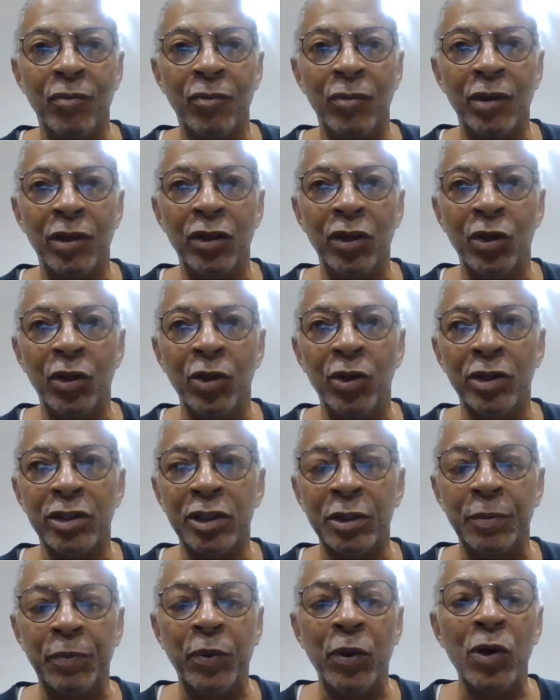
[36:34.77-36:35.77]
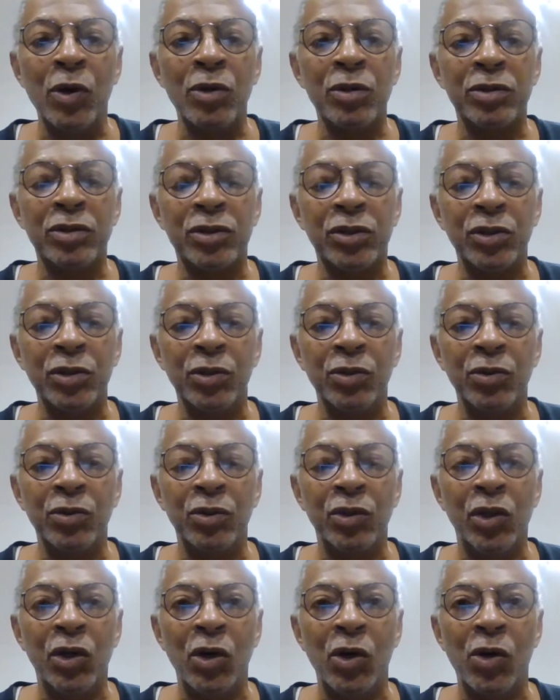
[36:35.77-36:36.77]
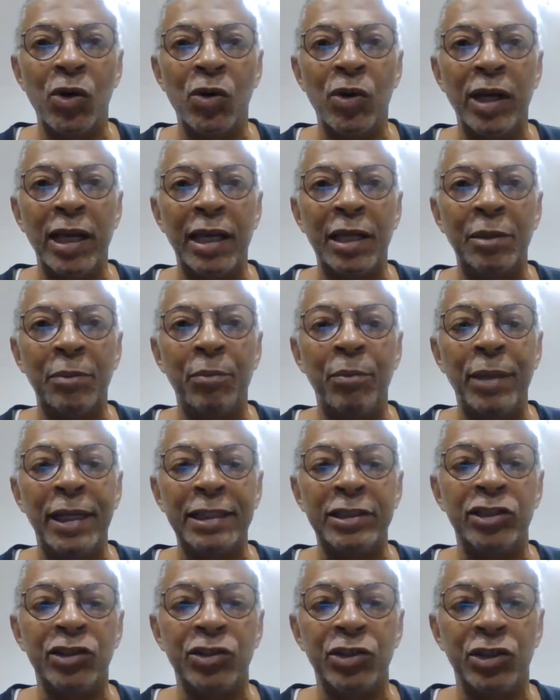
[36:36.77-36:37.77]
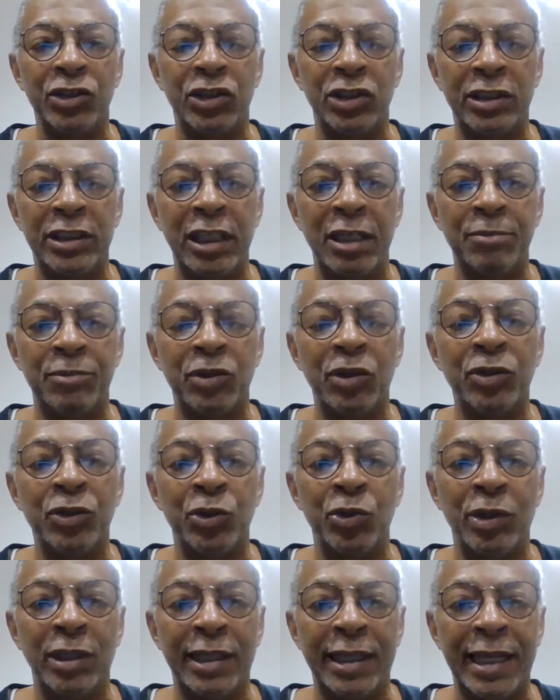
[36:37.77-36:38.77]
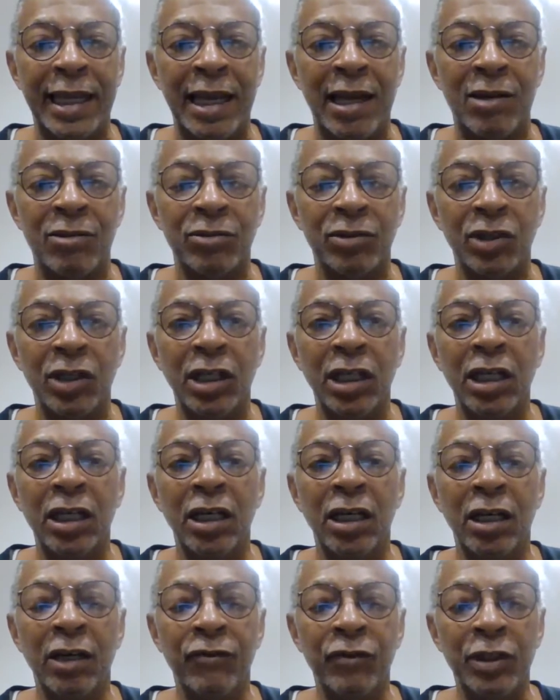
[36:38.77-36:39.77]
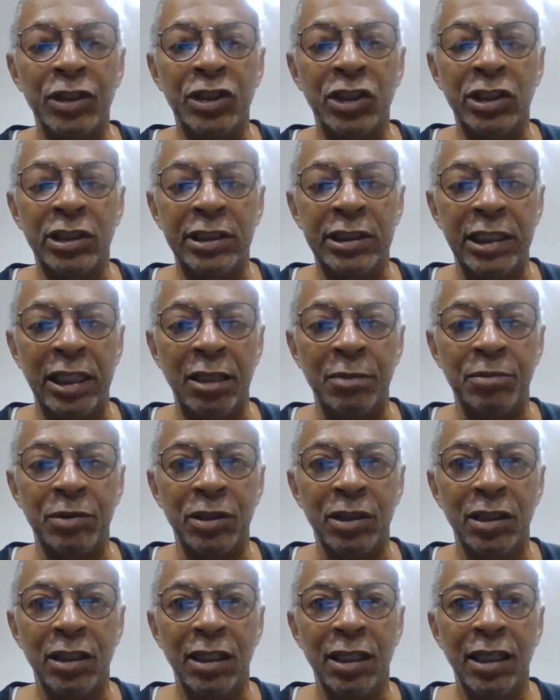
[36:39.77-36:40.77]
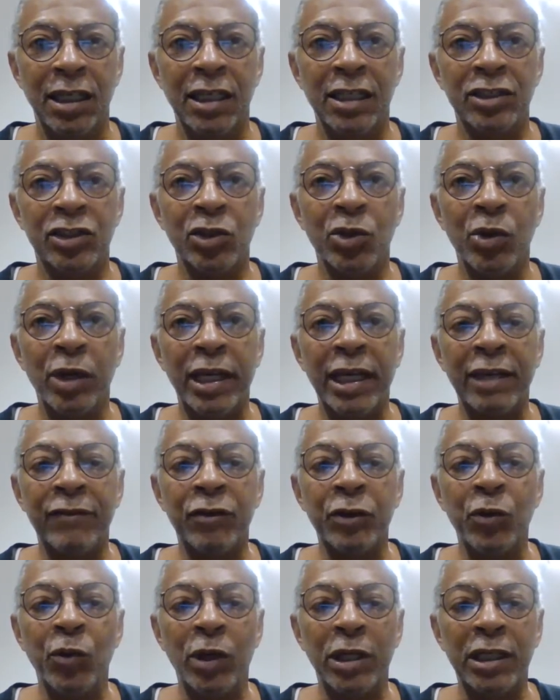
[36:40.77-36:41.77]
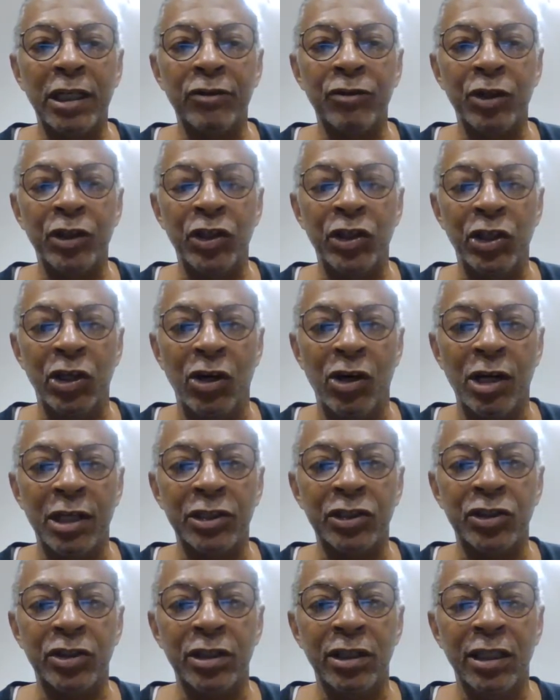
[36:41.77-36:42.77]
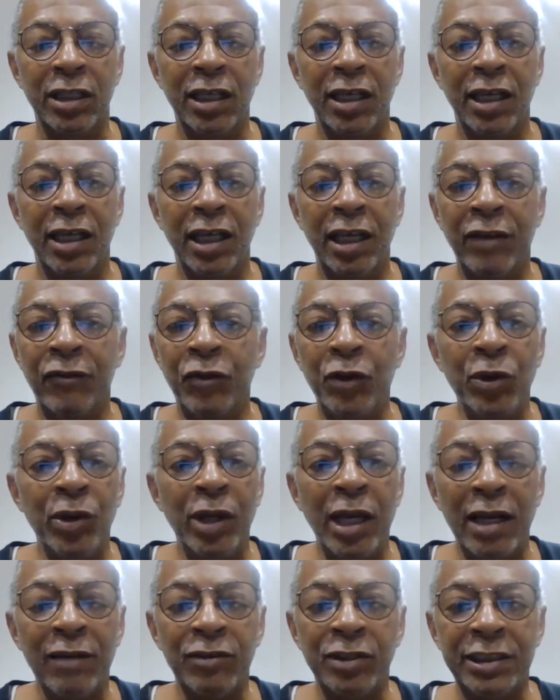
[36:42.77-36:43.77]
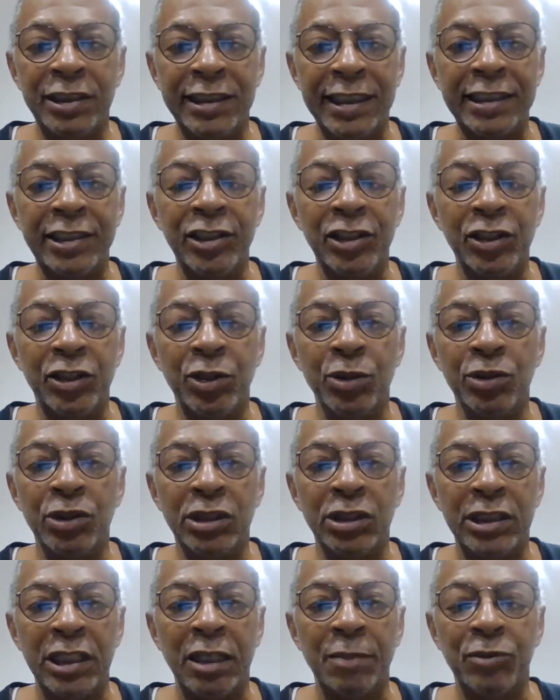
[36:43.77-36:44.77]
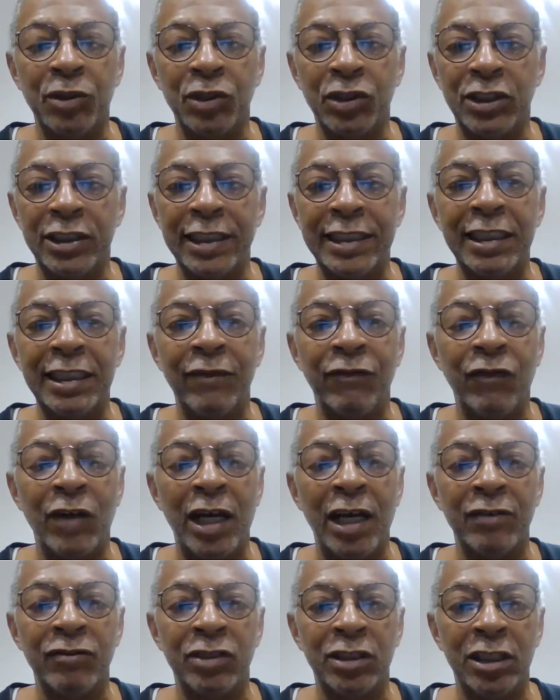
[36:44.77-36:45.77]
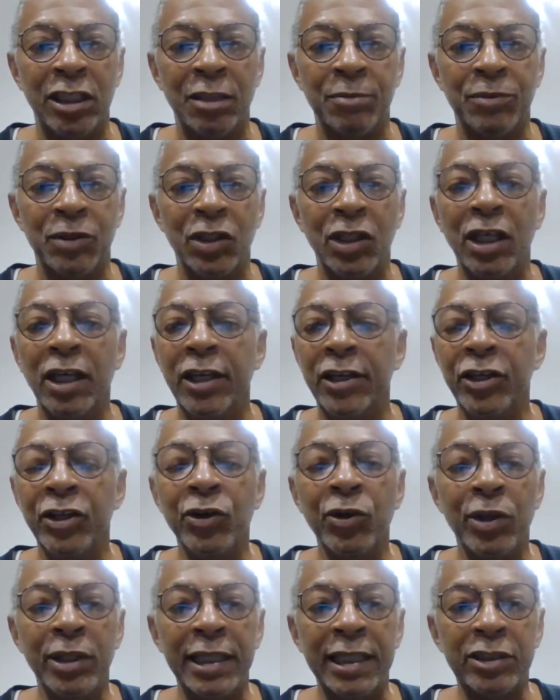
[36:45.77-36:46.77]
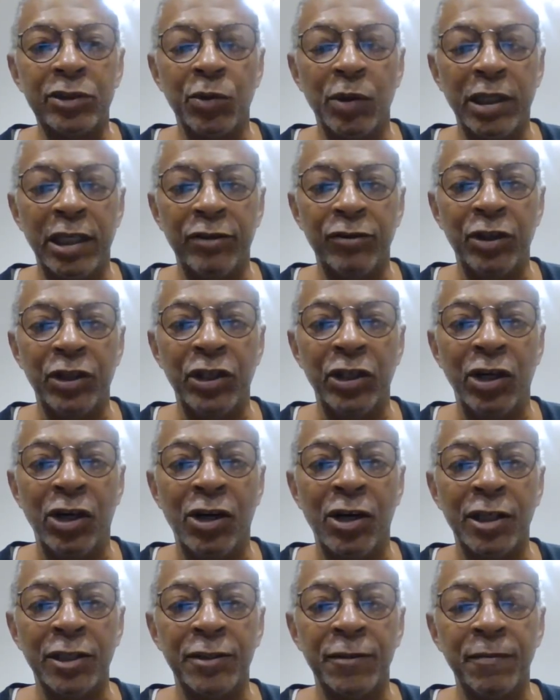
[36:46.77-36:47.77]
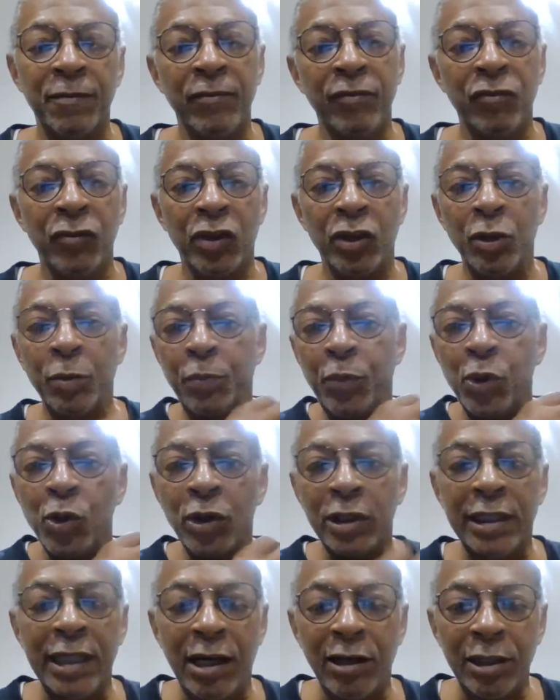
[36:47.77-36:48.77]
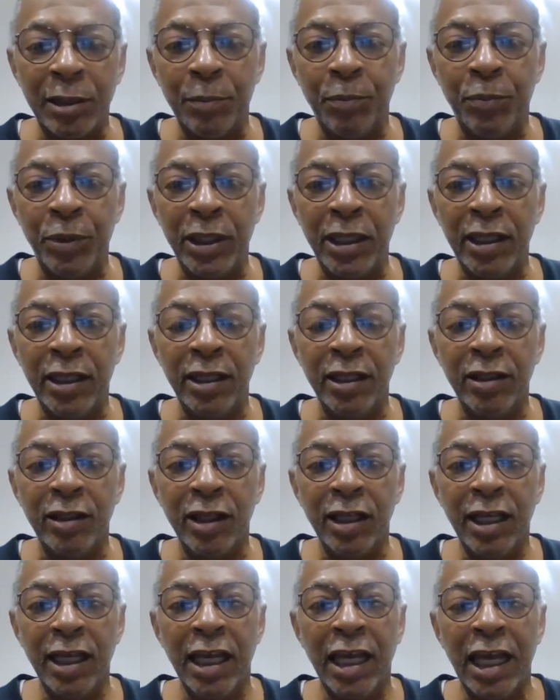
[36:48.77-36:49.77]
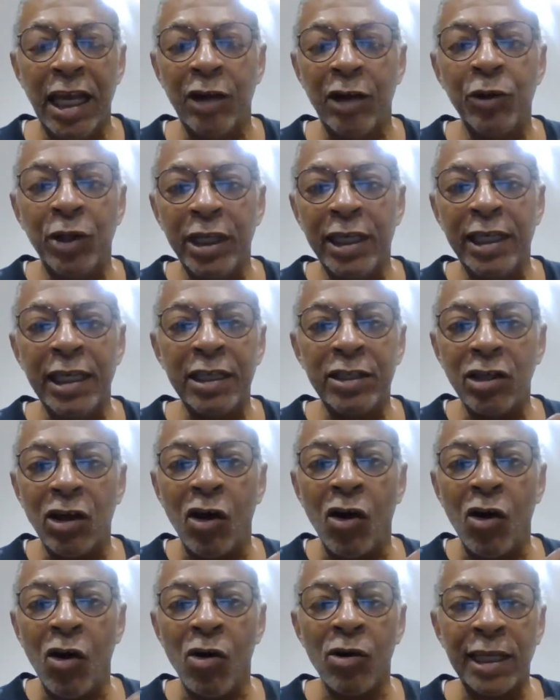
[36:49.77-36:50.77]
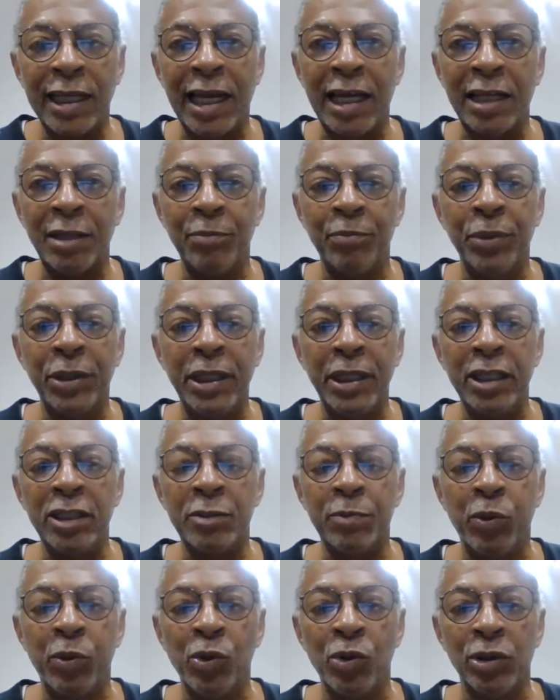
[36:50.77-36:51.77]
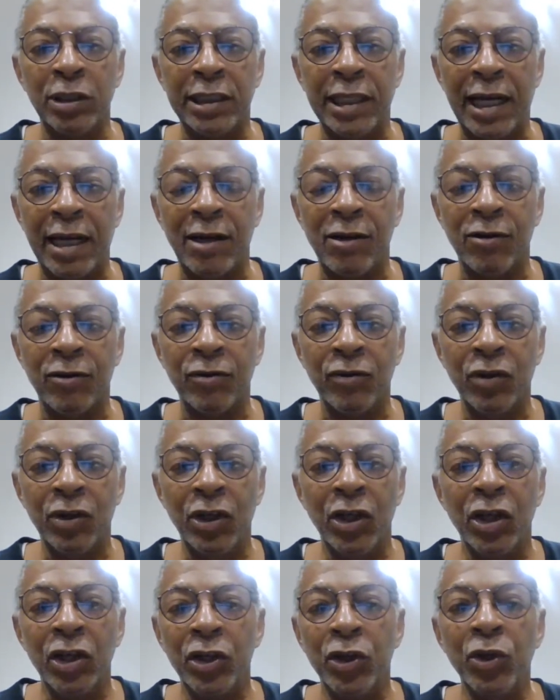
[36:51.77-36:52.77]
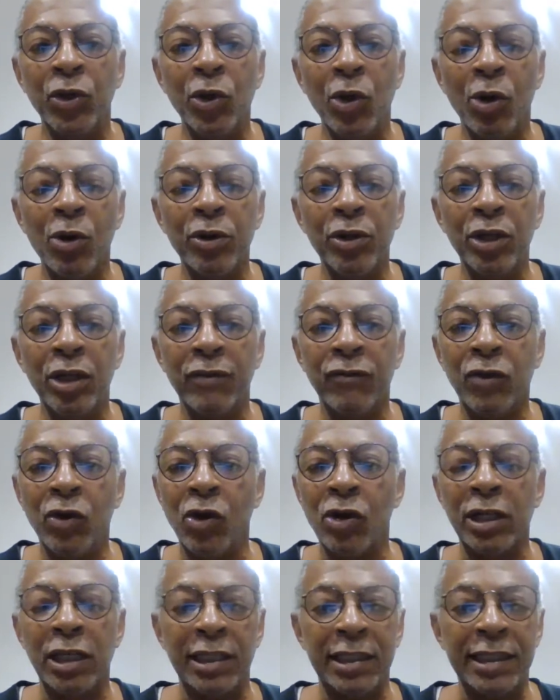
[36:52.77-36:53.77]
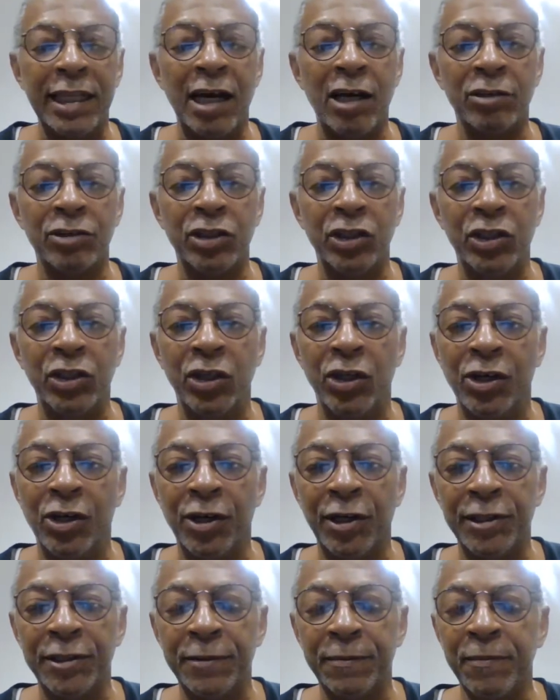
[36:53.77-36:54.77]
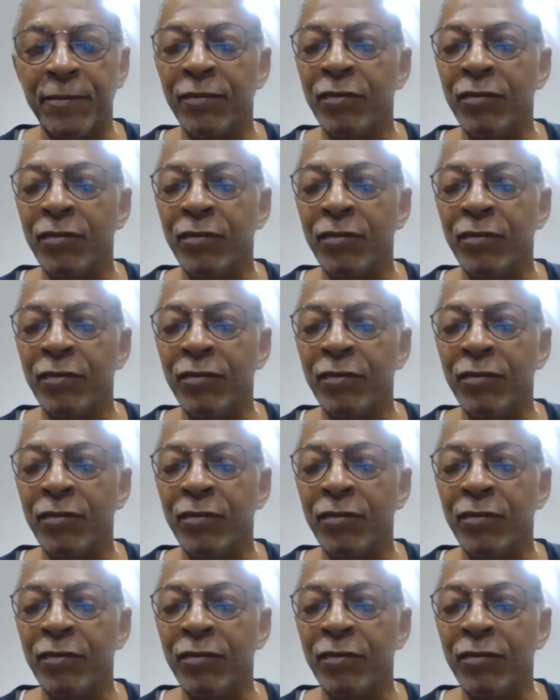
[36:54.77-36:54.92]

you're supposed to go and measure your steps or do a count of your steps. So every 100 yards, if you have 62 steps or 65 steps, that's 100 yards. You pull down a bead. And when you get all 9 beads pulled down, you have gone 1,000 yards.